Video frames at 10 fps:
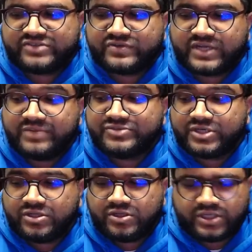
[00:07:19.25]
4 games are going
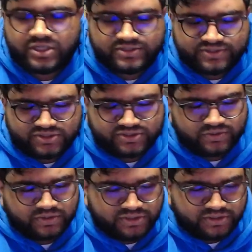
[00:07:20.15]
to look and also just
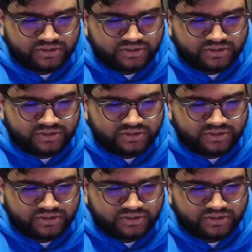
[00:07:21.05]
quickly